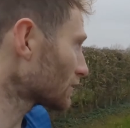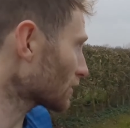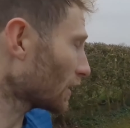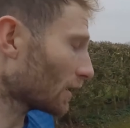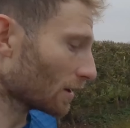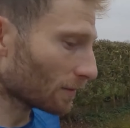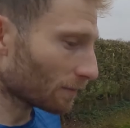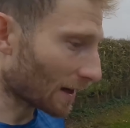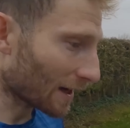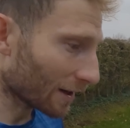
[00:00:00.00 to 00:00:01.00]
So
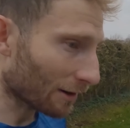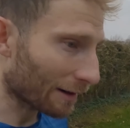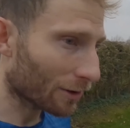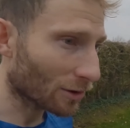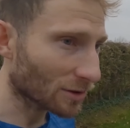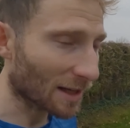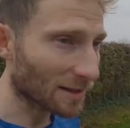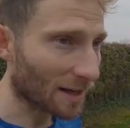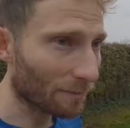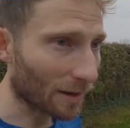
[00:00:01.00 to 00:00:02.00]
my ground
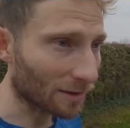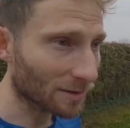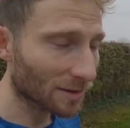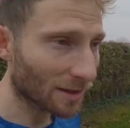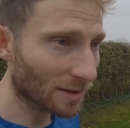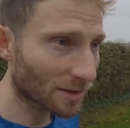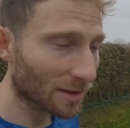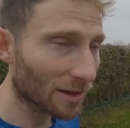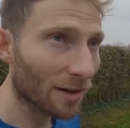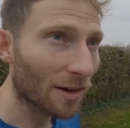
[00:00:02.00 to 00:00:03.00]
contact time balance is